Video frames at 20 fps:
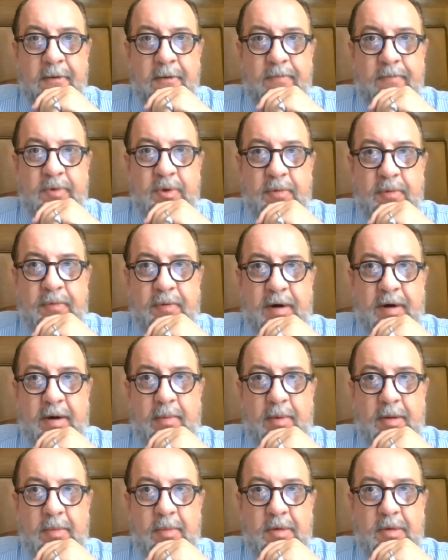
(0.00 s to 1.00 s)
so far,
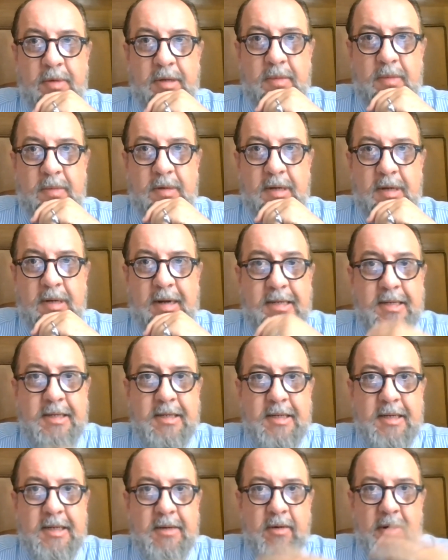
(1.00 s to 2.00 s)
what I
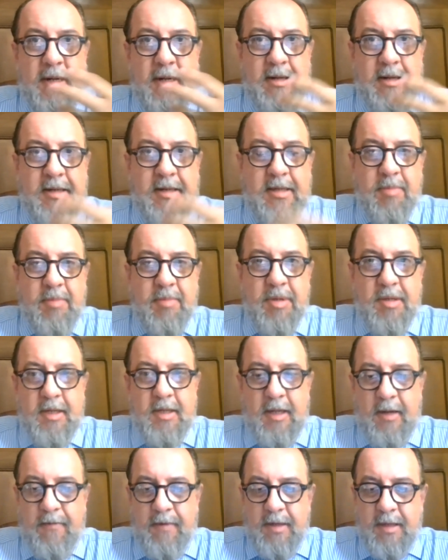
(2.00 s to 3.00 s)
see, or at least
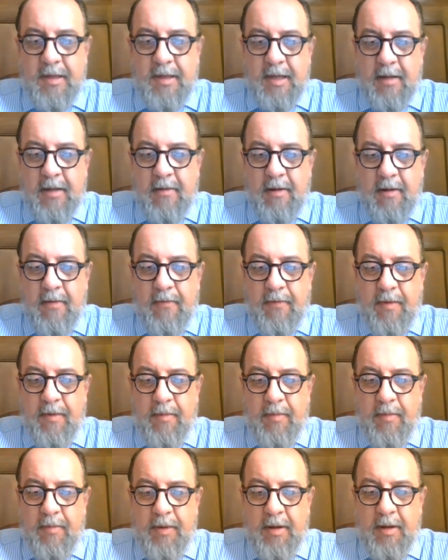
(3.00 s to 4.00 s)
perceive, is that
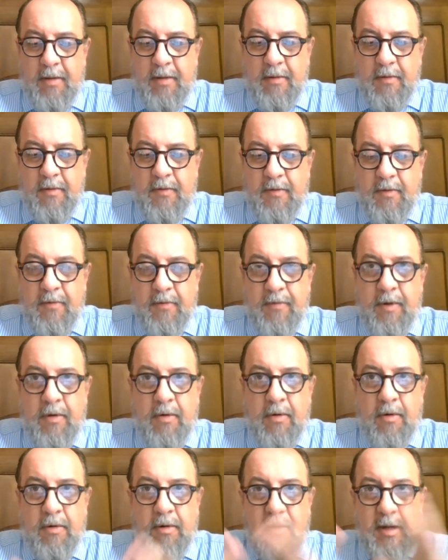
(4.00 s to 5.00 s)
from the sort of the
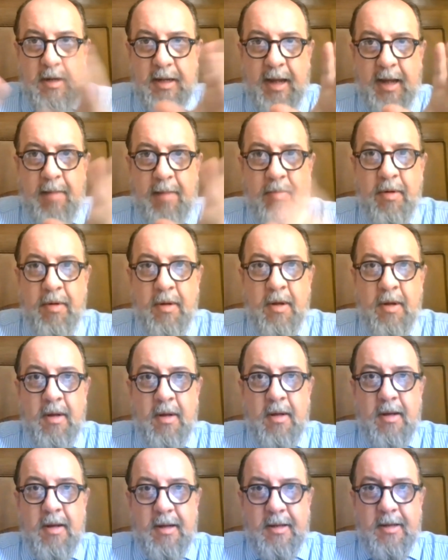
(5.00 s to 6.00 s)
Northern Cape
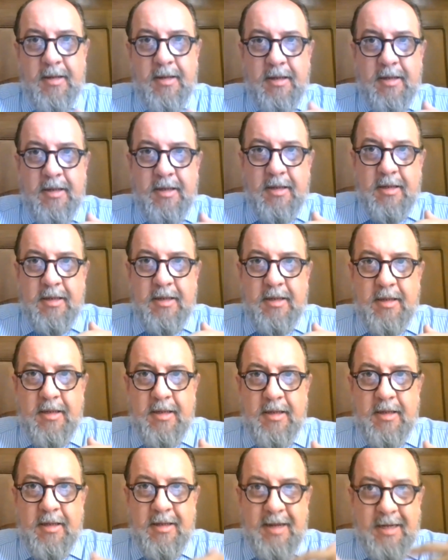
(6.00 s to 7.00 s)

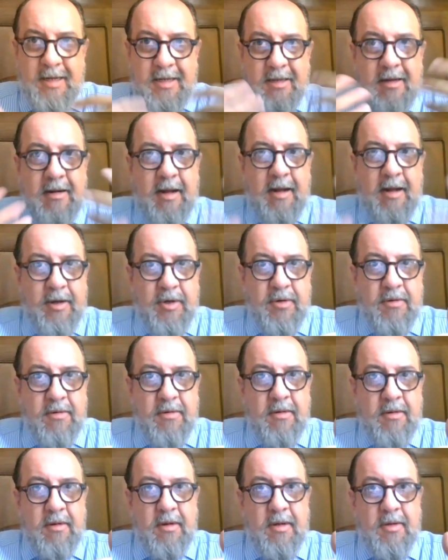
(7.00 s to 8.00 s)
is a
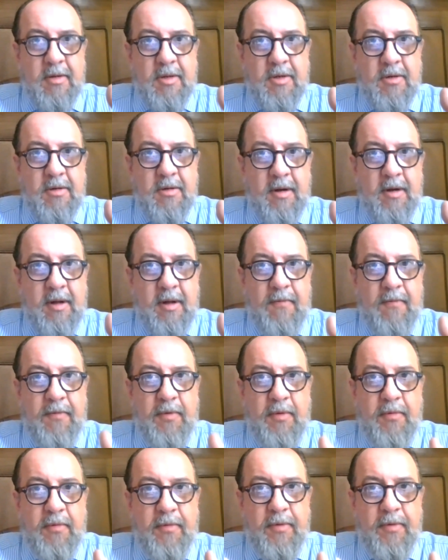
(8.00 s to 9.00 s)
destination, certainly
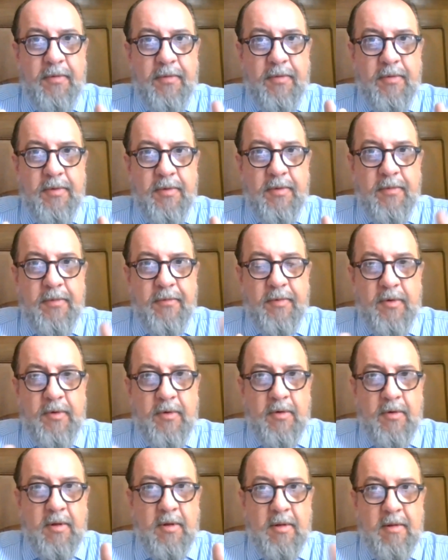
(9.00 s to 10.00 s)
for
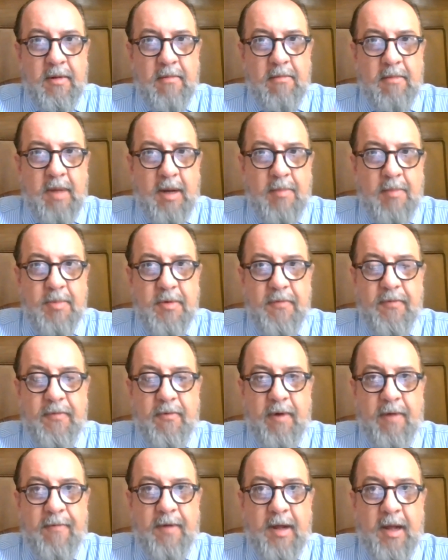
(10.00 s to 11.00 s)
certain types of
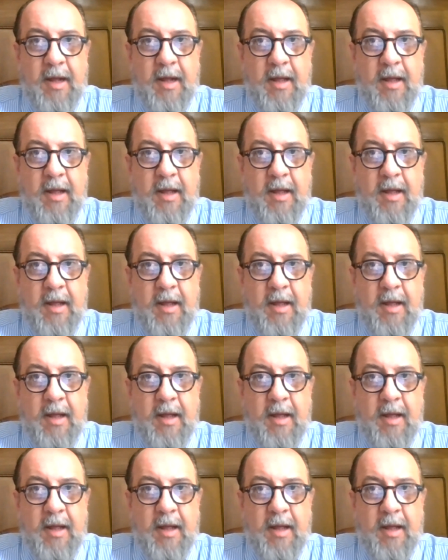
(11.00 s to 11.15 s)
traffic.